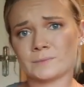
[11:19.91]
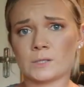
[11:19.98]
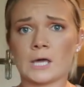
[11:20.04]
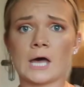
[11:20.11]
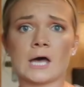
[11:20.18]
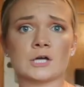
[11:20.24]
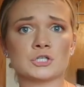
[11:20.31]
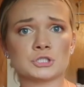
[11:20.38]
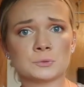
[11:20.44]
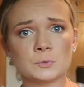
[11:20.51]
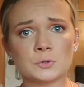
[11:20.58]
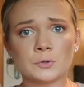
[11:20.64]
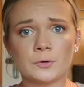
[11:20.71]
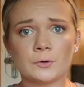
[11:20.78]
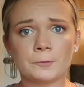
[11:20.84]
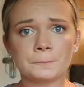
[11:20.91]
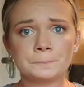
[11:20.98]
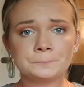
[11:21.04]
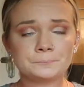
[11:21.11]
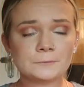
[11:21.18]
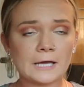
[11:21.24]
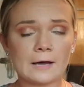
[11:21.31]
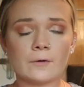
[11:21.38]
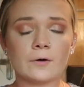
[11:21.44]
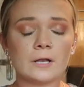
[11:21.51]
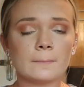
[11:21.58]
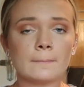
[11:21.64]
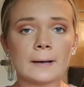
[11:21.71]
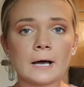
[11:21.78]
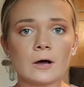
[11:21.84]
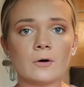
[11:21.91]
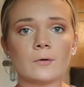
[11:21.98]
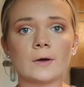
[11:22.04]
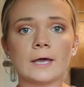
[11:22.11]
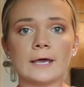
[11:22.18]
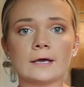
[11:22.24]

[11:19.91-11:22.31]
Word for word: casual out and about,